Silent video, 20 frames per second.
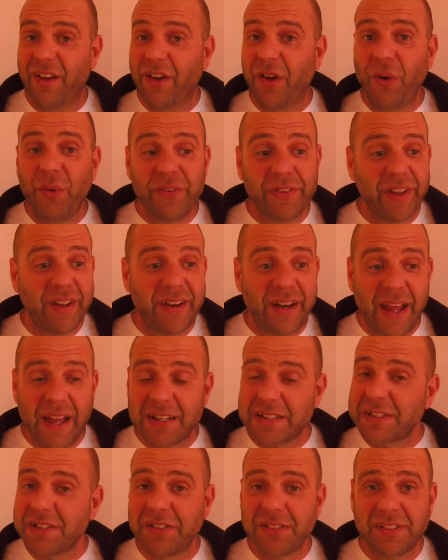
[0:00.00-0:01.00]
goes on
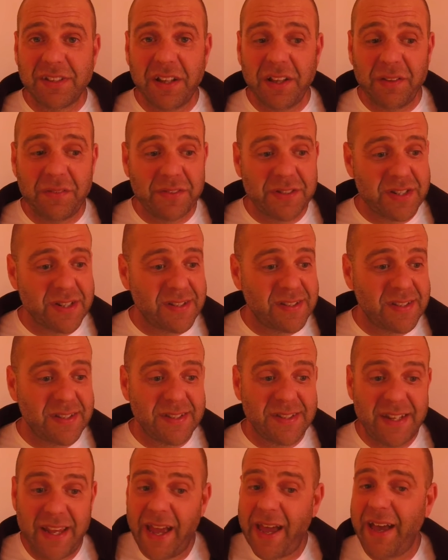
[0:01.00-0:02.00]
national television and
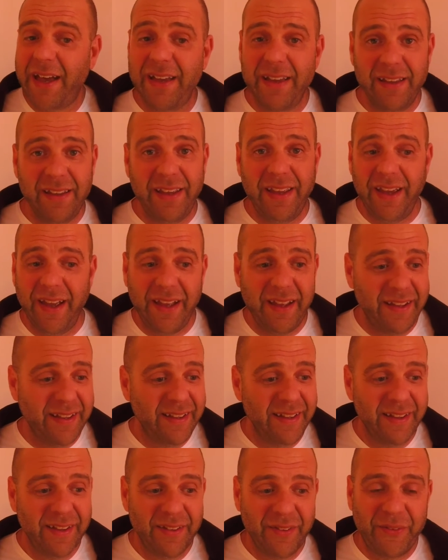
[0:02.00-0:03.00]
says,
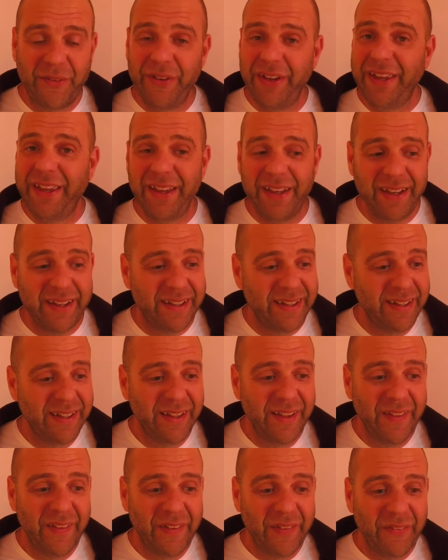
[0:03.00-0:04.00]
we
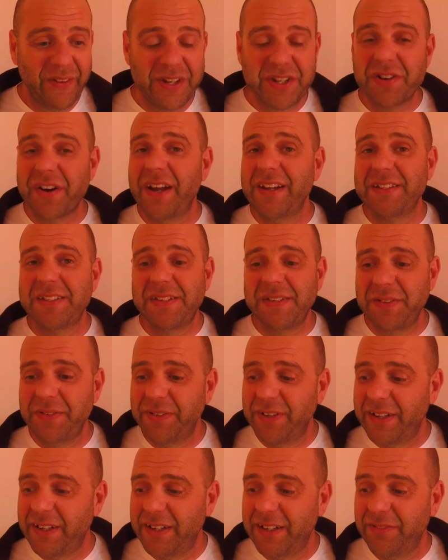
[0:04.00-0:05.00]
tried
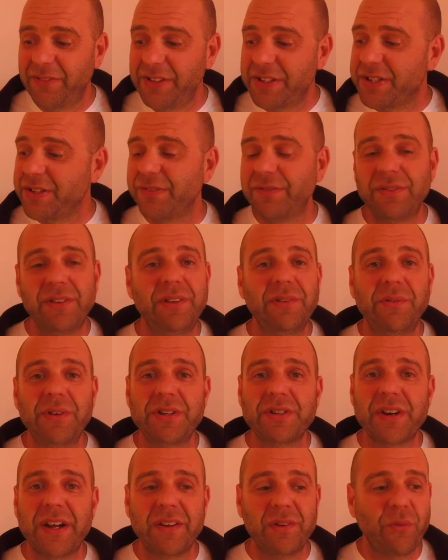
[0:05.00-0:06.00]
to
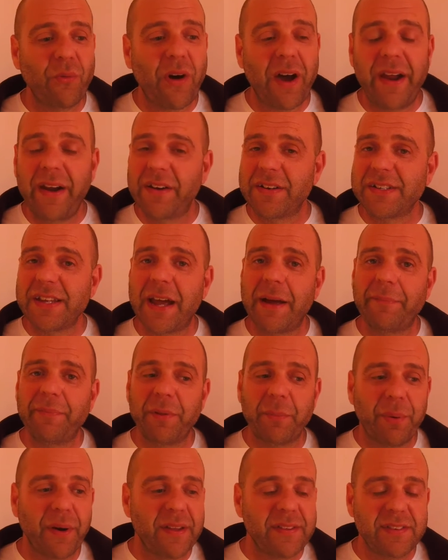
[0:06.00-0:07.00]
wiretap
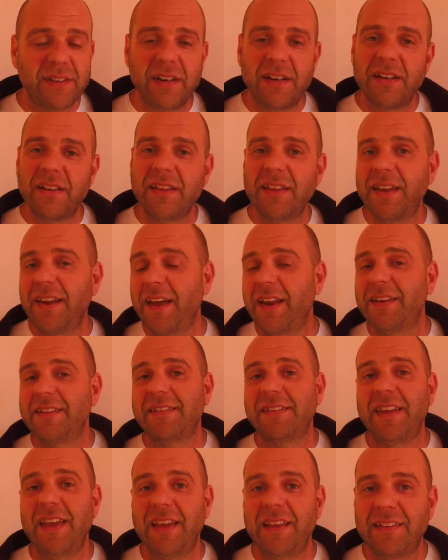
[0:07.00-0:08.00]
the president of the United
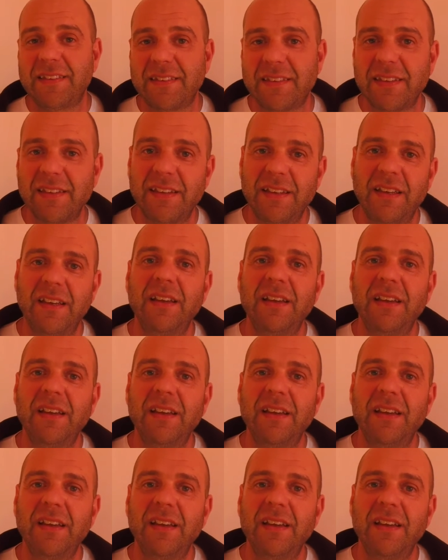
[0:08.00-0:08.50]
States.